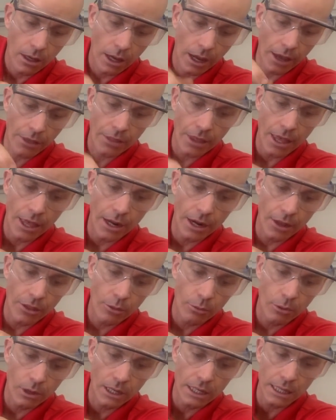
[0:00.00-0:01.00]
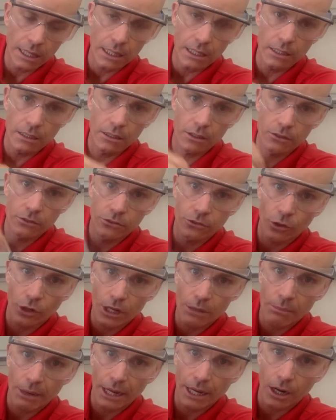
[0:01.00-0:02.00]
And then another one is
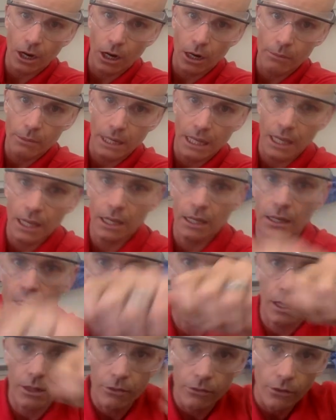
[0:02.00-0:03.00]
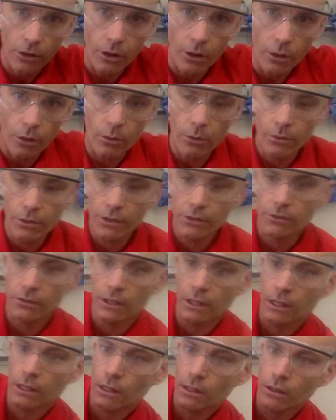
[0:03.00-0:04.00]
sodium bicarbonate. And so this
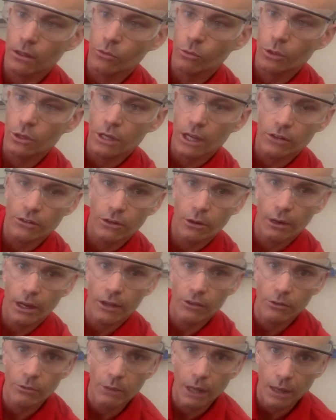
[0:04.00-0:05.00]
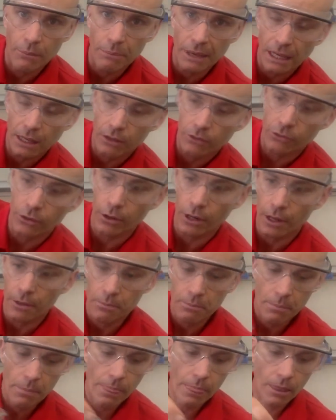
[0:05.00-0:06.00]
one you guys know as baking soda.
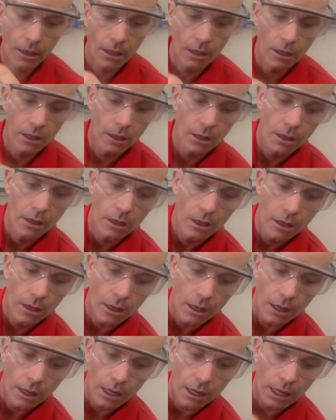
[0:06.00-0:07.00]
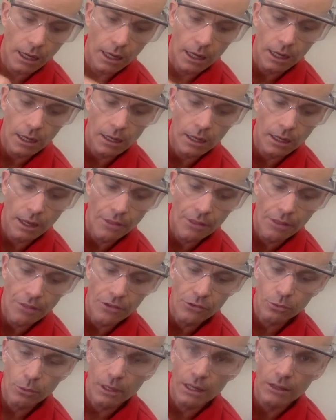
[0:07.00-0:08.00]
And then
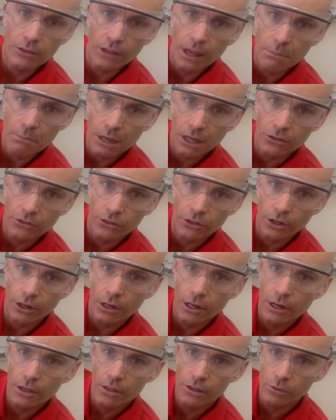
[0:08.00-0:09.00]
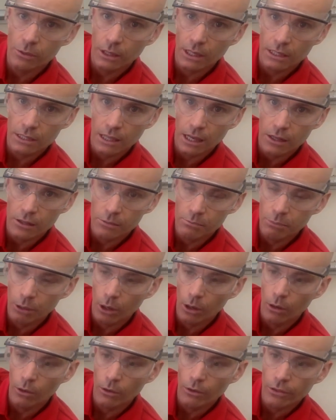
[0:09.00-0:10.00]
this one is a mixture. This one contains
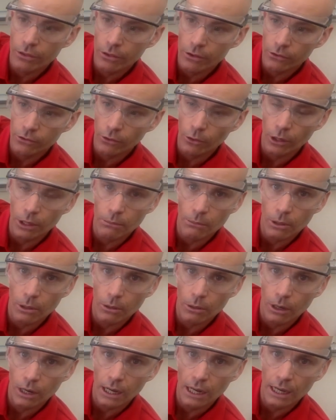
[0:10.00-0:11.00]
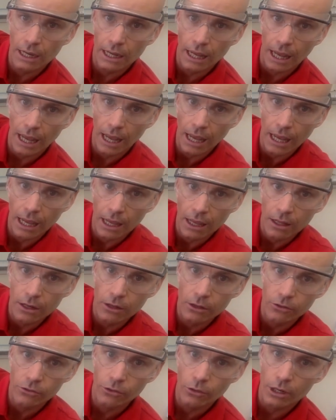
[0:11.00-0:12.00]
both sodium chloride
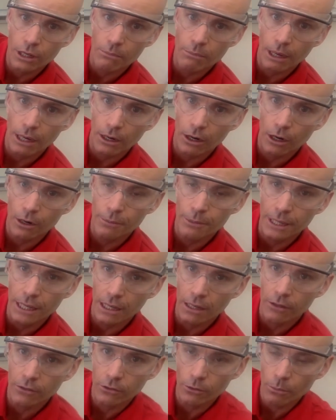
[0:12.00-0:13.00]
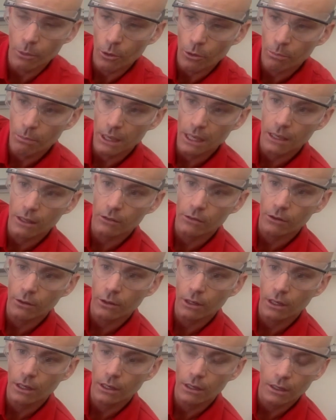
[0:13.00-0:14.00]
and sodium bicarbonate. So both baking
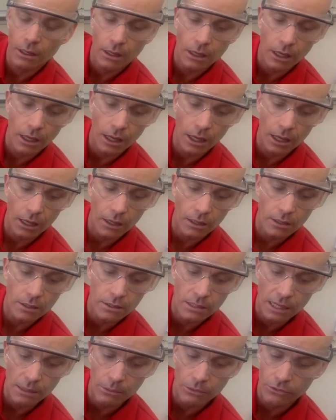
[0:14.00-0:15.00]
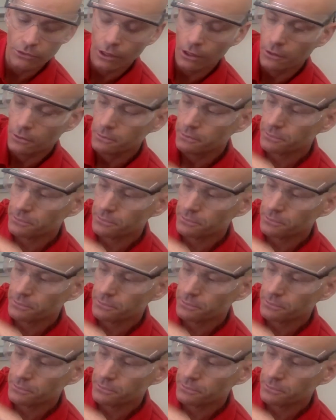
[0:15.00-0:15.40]
soda and table salt.